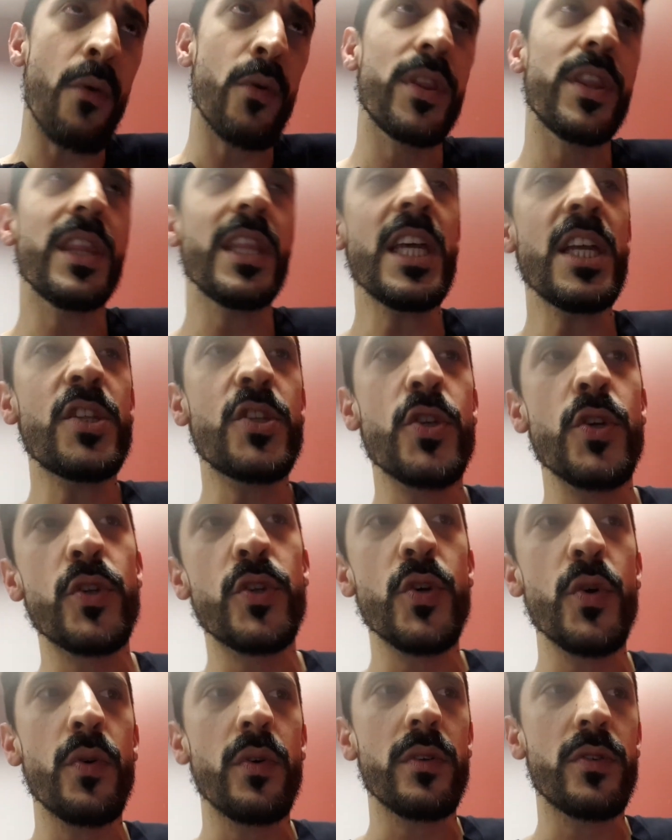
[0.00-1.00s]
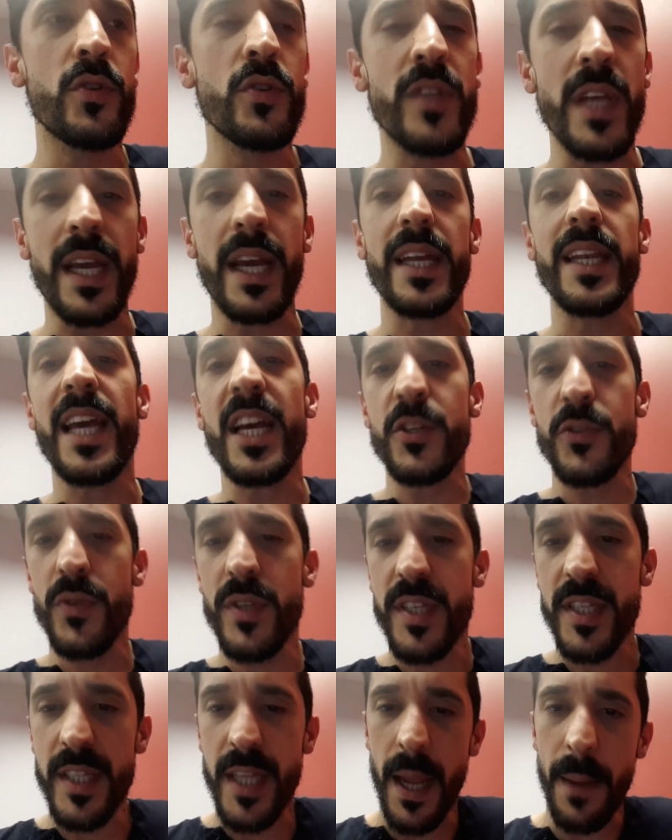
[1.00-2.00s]
would need to take an extra
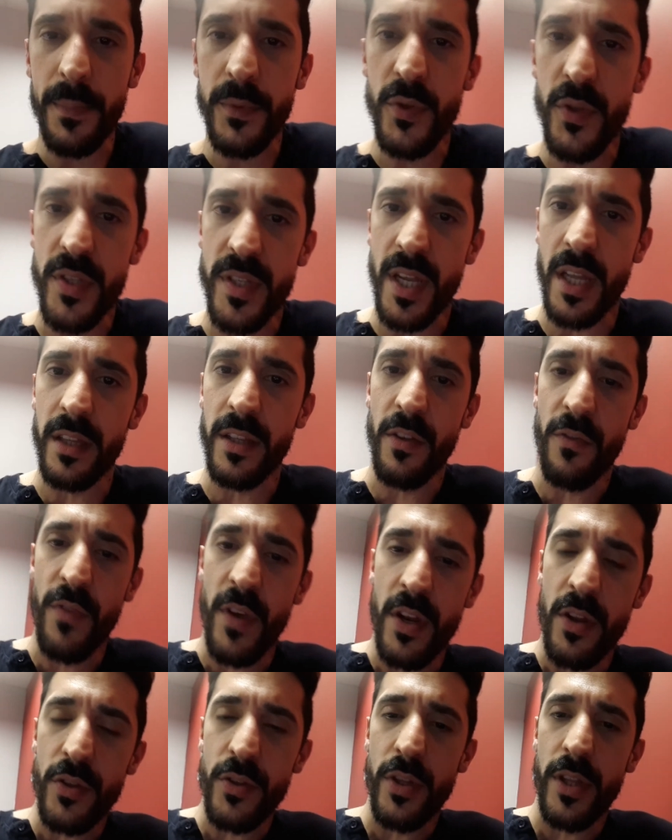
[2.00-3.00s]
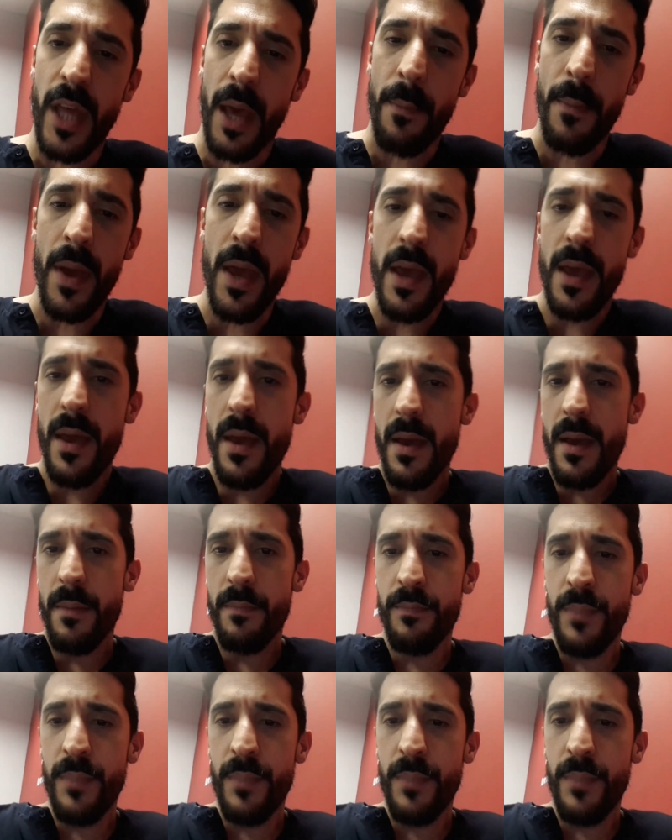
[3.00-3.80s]
step to send the video to them.